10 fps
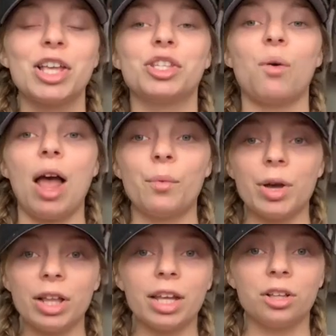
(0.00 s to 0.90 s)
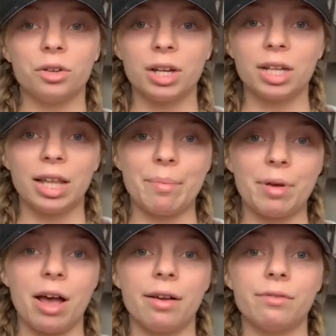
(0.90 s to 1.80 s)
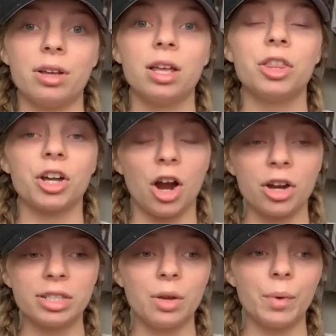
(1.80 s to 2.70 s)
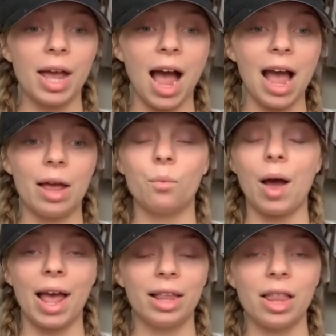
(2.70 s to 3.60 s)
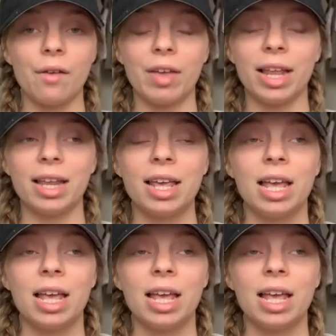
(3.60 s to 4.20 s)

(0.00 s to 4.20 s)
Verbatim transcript: So I will include a clip of the car seat we got and why I love it